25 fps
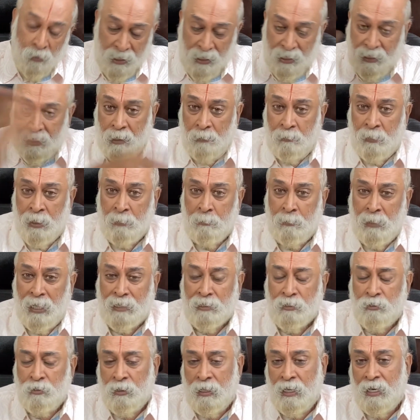Okay, coming
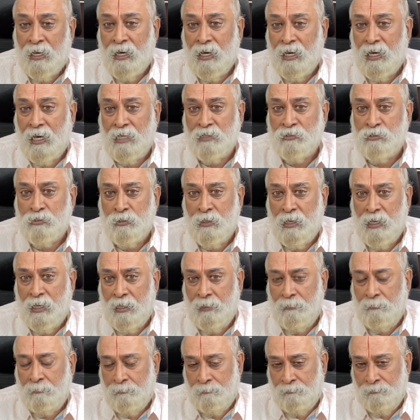back to
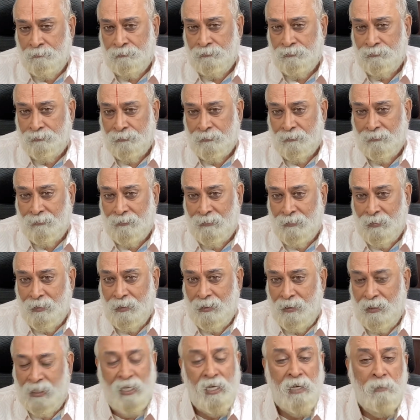Naragasura,
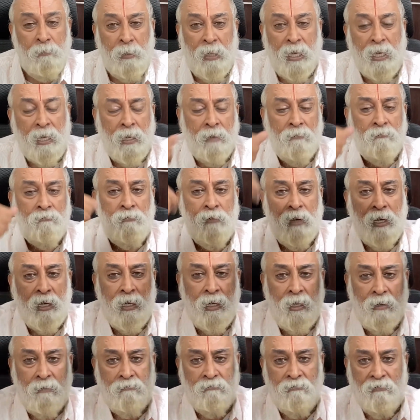he became
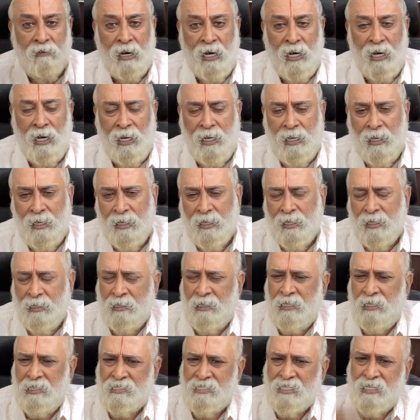very wild
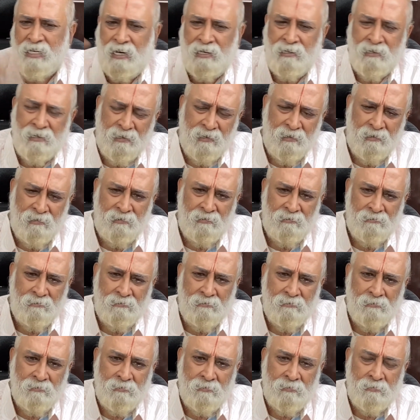and he started
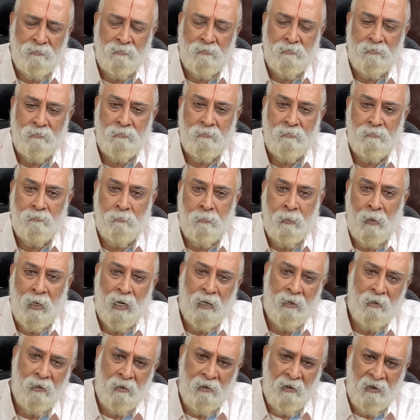
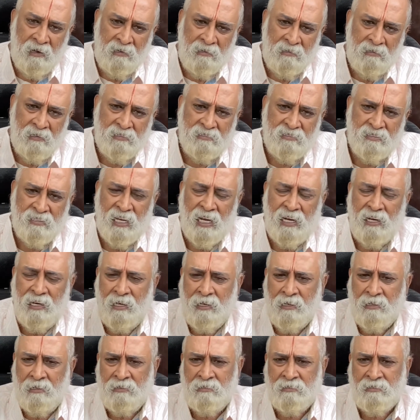plundering the
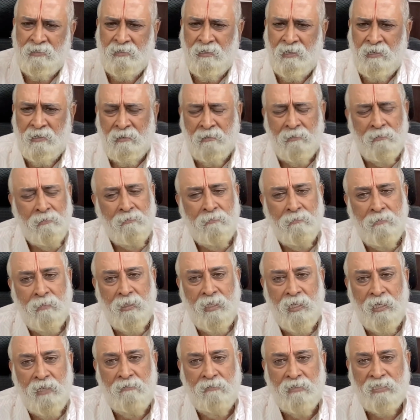saints and
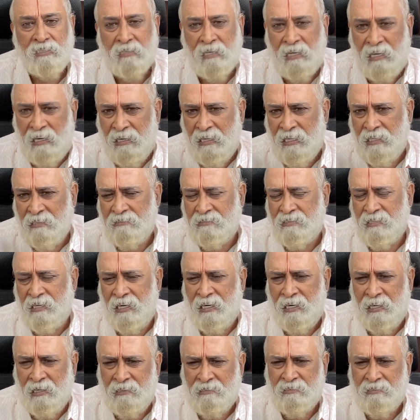he was killing
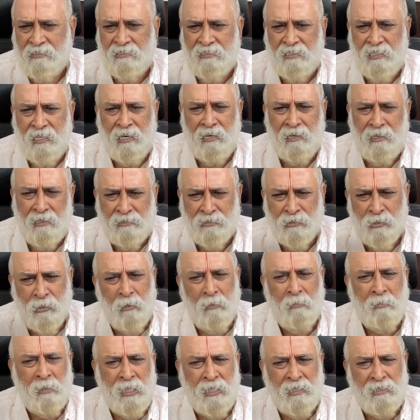saints. Here,
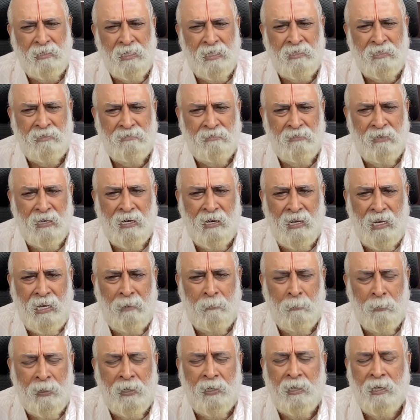so many things were
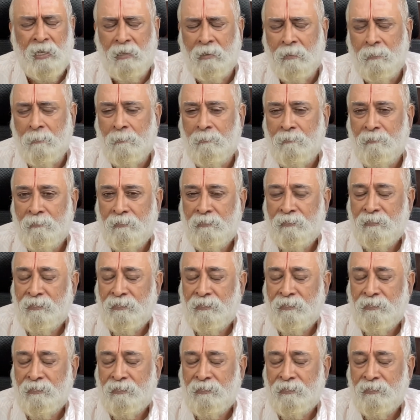happening.